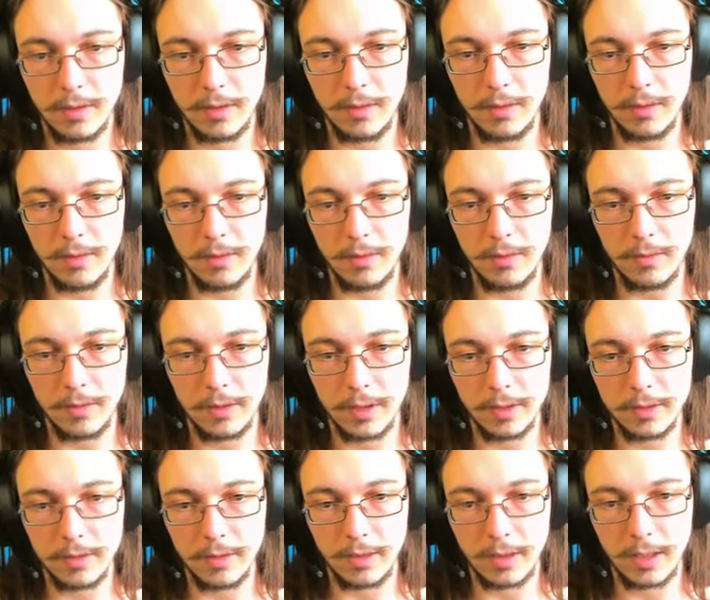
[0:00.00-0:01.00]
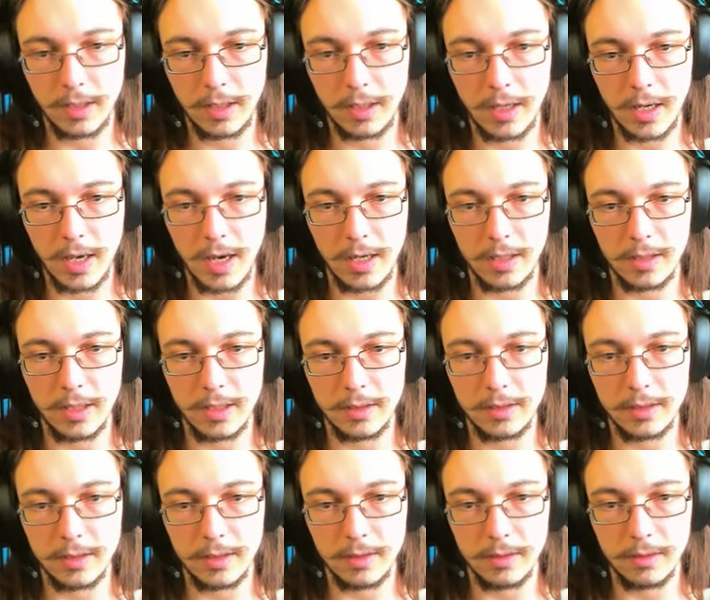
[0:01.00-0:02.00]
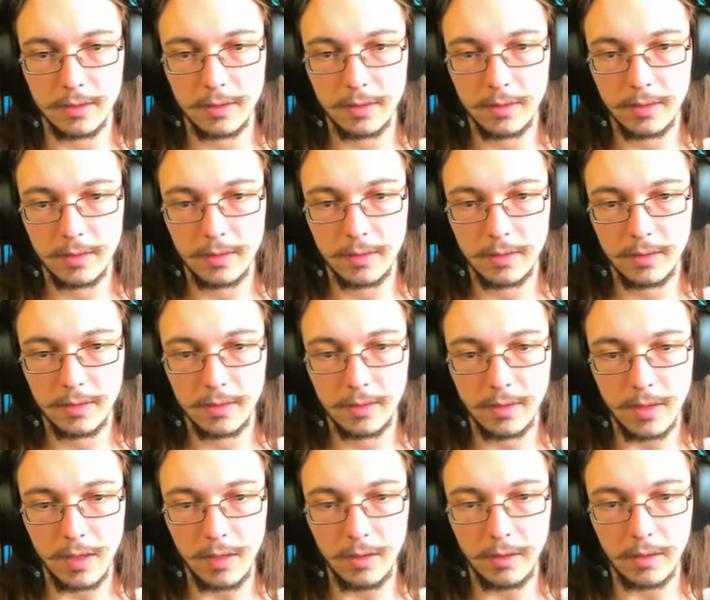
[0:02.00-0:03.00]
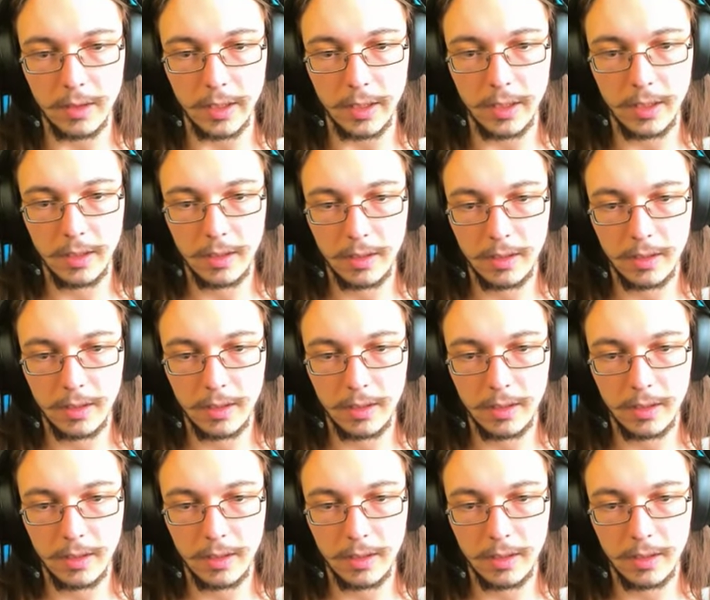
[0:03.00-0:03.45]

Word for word: Oh, that's not cat. That's the ugly.